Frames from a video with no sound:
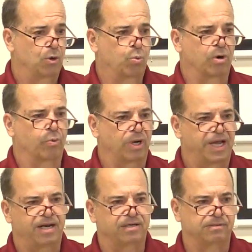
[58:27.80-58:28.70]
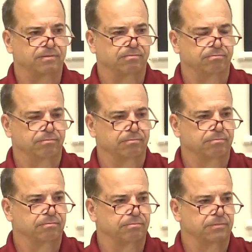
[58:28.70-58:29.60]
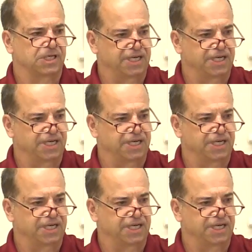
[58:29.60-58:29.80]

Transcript: We're related to